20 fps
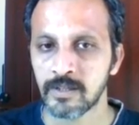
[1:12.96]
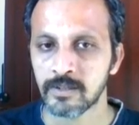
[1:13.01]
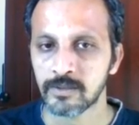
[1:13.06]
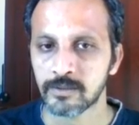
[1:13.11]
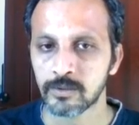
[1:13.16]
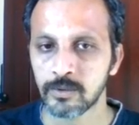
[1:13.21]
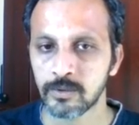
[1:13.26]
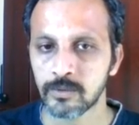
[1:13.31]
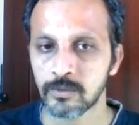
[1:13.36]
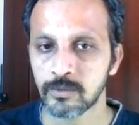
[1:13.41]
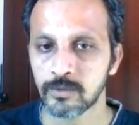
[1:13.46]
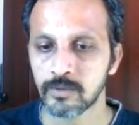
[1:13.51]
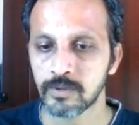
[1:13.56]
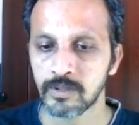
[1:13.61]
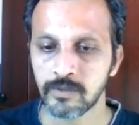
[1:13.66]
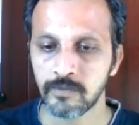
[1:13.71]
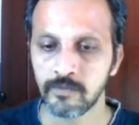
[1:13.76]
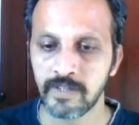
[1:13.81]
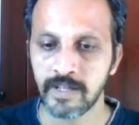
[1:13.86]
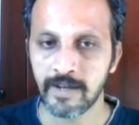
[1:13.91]
So
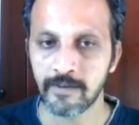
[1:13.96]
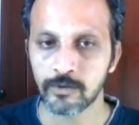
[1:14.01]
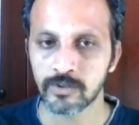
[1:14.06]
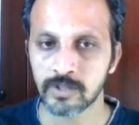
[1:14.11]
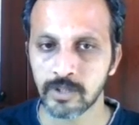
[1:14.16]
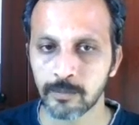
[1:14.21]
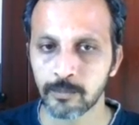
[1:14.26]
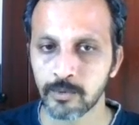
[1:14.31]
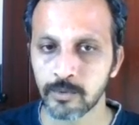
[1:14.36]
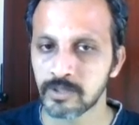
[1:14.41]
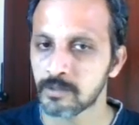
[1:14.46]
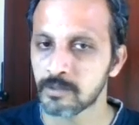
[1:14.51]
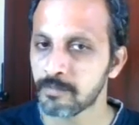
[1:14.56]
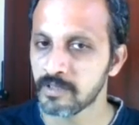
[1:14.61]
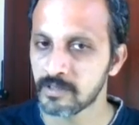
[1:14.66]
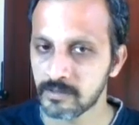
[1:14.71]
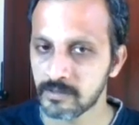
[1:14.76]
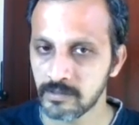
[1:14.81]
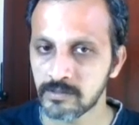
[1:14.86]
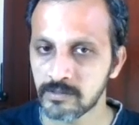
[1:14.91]
we have to support it by
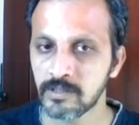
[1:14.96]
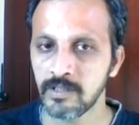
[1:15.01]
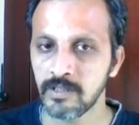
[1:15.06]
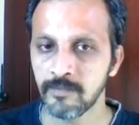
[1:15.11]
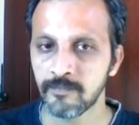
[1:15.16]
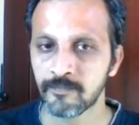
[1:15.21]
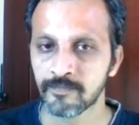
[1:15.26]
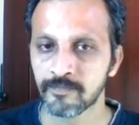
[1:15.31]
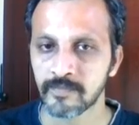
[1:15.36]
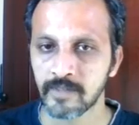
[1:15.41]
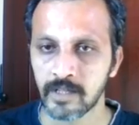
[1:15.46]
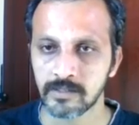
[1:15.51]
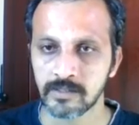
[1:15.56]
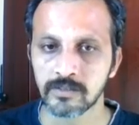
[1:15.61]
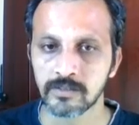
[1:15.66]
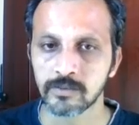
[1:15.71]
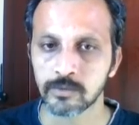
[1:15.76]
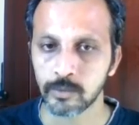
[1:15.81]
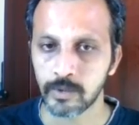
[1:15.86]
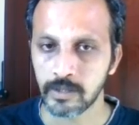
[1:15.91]
c3, and
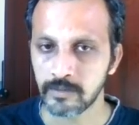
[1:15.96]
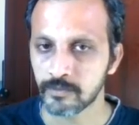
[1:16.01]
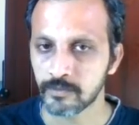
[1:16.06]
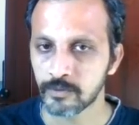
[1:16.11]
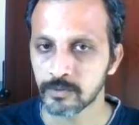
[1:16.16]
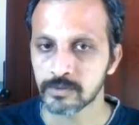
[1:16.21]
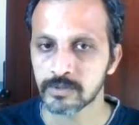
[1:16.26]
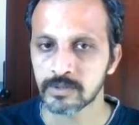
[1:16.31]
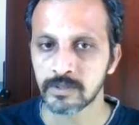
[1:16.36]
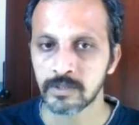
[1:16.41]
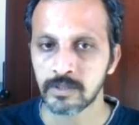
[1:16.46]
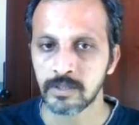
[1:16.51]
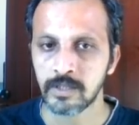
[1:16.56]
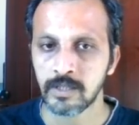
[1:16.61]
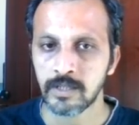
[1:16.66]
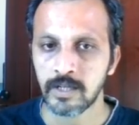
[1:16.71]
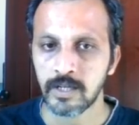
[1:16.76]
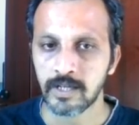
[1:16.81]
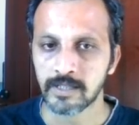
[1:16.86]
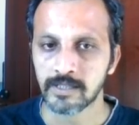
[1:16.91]
this is quite forced.
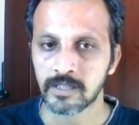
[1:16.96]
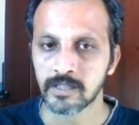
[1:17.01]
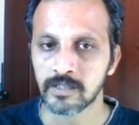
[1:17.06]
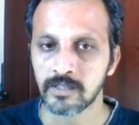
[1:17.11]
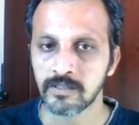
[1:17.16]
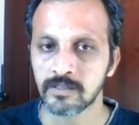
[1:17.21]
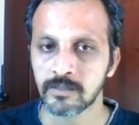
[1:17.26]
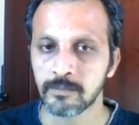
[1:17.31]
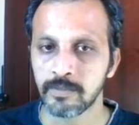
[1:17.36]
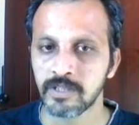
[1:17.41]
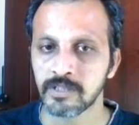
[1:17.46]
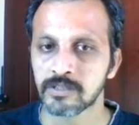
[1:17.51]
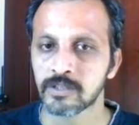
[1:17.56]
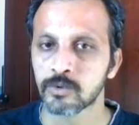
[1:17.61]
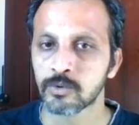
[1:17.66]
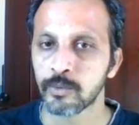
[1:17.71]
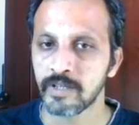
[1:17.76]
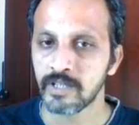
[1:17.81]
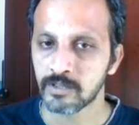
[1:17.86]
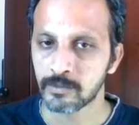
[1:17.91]
And the reason being
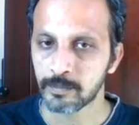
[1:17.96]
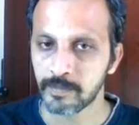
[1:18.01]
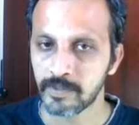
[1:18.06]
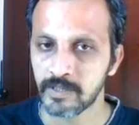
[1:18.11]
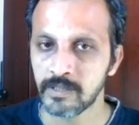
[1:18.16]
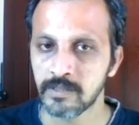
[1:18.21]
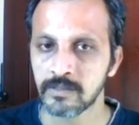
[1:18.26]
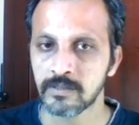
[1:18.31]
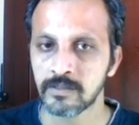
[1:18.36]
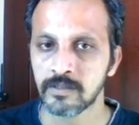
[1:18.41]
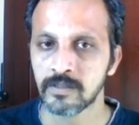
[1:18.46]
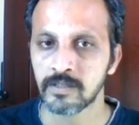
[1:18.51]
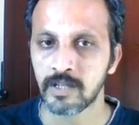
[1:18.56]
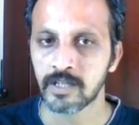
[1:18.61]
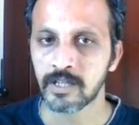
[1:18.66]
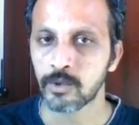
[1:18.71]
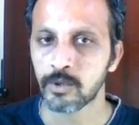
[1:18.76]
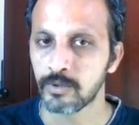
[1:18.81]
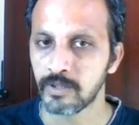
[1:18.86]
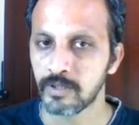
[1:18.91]
the queen is pinned,
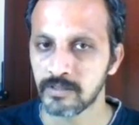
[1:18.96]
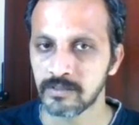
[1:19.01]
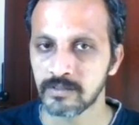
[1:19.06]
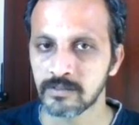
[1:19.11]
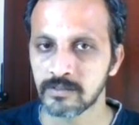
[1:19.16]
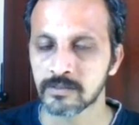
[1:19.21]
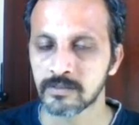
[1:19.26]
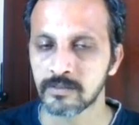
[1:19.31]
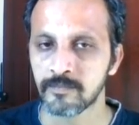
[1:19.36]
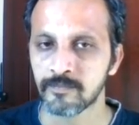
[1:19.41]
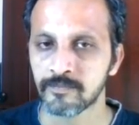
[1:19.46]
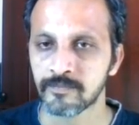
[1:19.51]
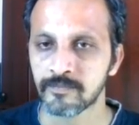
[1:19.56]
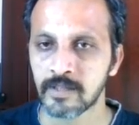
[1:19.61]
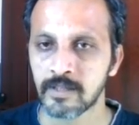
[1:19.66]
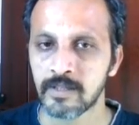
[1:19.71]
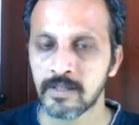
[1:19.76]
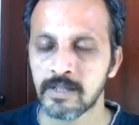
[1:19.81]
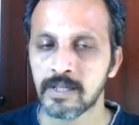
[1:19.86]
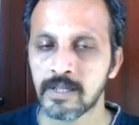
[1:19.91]
and now d6.
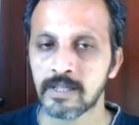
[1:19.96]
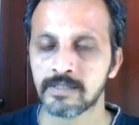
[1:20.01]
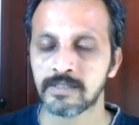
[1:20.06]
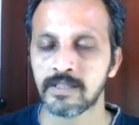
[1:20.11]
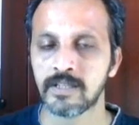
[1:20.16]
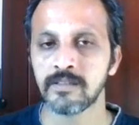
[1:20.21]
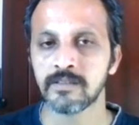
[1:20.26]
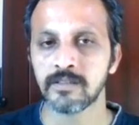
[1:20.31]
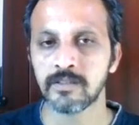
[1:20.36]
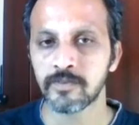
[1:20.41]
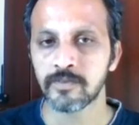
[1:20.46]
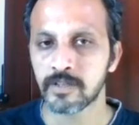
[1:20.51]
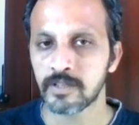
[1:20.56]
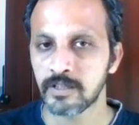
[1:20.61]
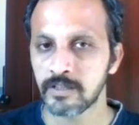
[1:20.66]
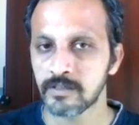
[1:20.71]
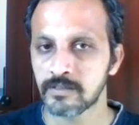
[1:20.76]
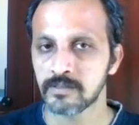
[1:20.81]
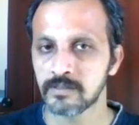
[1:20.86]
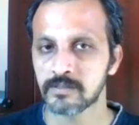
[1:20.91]
The reason for
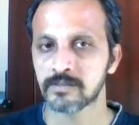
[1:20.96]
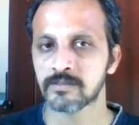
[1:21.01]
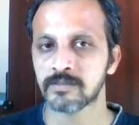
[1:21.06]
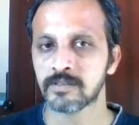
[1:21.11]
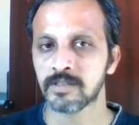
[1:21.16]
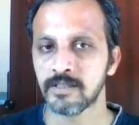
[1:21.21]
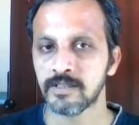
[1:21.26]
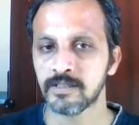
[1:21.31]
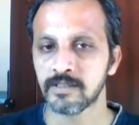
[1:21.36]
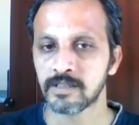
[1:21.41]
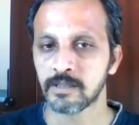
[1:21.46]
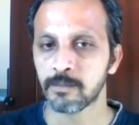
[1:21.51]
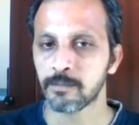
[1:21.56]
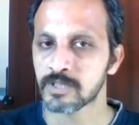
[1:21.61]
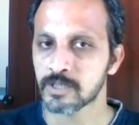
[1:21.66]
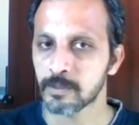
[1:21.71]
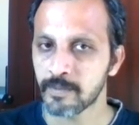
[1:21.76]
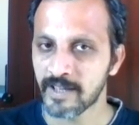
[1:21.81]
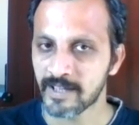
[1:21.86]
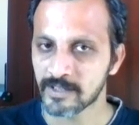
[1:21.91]
d6 is that the
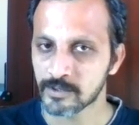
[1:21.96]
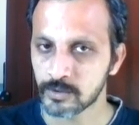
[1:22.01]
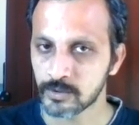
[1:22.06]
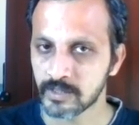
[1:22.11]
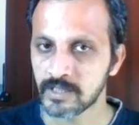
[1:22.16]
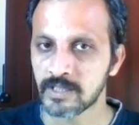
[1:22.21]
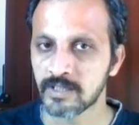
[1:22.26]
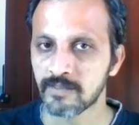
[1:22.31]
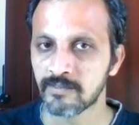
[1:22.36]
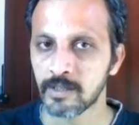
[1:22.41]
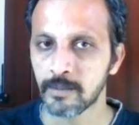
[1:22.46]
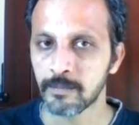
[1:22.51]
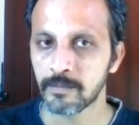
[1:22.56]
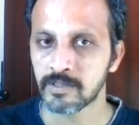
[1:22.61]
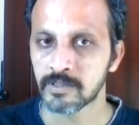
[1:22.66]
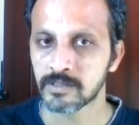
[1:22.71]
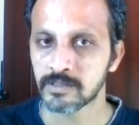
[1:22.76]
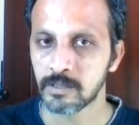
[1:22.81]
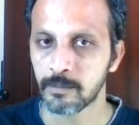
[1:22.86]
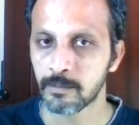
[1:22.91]
bishop has to get developed.
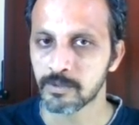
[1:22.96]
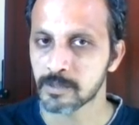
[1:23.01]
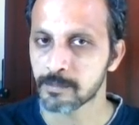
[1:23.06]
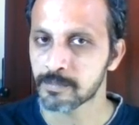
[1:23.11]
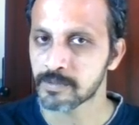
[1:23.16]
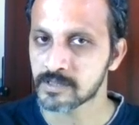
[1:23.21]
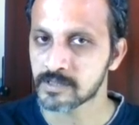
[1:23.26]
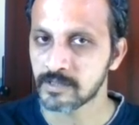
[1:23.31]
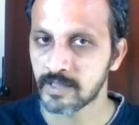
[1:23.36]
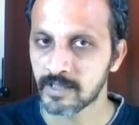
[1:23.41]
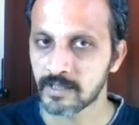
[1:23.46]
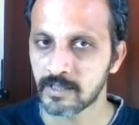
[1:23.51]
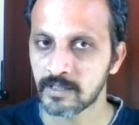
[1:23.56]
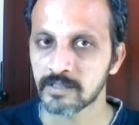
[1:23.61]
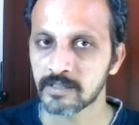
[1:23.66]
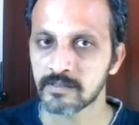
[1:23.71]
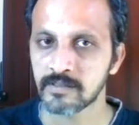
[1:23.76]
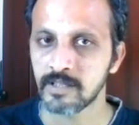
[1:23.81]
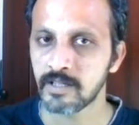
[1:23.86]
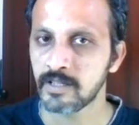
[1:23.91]
The bishop is there
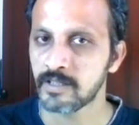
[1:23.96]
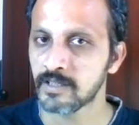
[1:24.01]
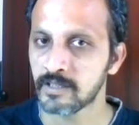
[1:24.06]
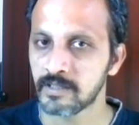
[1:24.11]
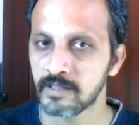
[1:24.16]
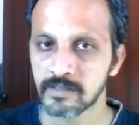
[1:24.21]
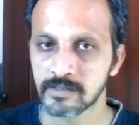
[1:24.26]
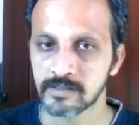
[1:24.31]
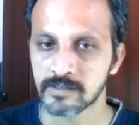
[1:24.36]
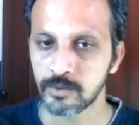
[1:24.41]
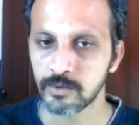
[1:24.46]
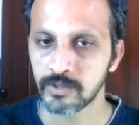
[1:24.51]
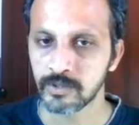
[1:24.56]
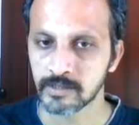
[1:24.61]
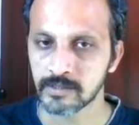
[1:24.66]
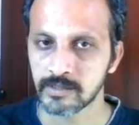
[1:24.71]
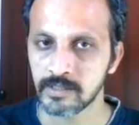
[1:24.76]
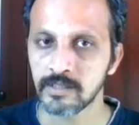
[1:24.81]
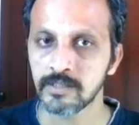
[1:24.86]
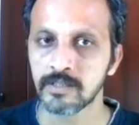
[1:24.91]
at c8 and it is doing
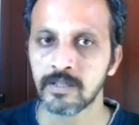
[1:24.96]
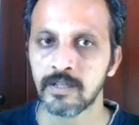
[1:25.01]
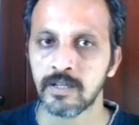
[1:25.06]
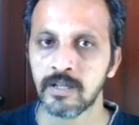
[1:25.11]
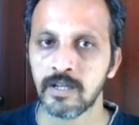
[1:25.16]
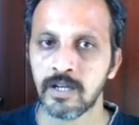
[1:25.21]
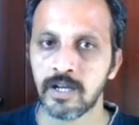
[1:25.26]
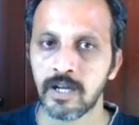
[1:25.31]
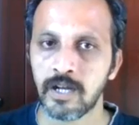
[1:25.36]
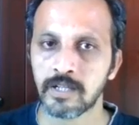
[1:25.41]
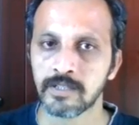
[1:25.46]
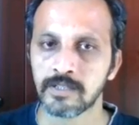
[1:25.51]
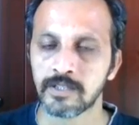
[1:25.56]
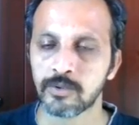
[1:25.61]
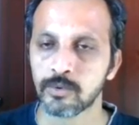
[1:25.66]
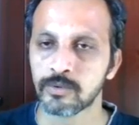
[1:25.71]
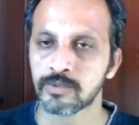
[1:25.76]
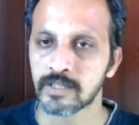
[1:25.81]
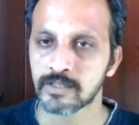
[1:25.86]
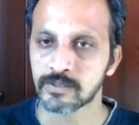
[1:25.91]
nothing, and the
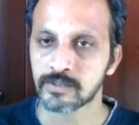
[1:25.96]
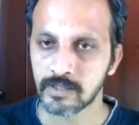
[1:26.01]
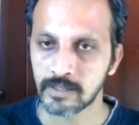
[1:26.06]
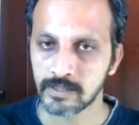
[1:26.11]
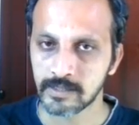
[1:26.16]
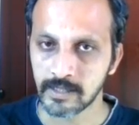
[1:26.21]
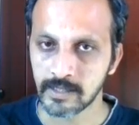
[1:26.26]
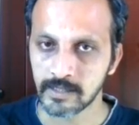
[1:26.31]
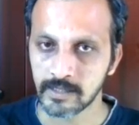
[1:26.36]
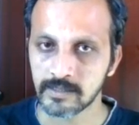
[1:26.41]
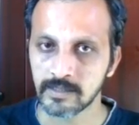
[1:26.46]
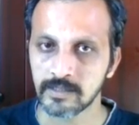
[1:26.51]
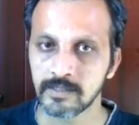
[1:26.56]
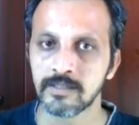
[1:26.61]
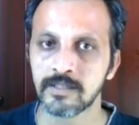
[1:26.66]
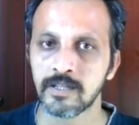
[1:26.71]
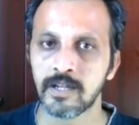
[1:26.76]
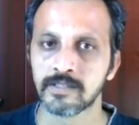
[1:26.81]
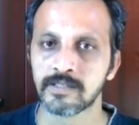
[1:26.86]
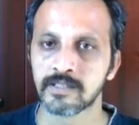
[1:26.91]
rooks has to get connected,
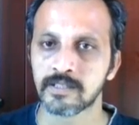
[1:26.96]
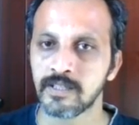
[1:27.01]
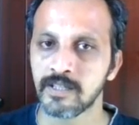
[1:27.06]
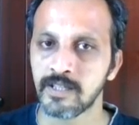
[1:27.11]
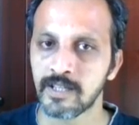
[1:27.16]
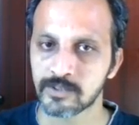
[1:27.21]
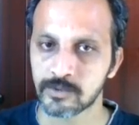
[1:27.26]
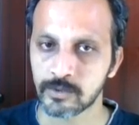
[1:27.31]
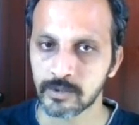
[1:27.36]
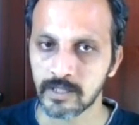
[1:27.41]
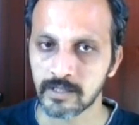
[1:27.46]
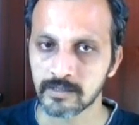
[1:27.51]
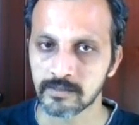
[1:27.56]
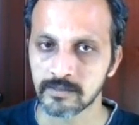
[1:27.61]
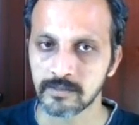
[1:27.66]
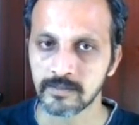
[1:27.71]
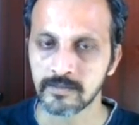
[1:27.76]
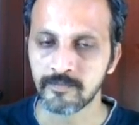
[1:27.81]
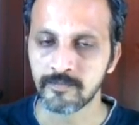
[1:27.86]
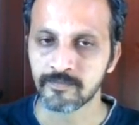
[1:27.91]
and the king has to
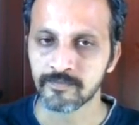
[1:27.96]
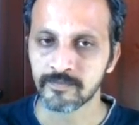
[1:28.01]
castle.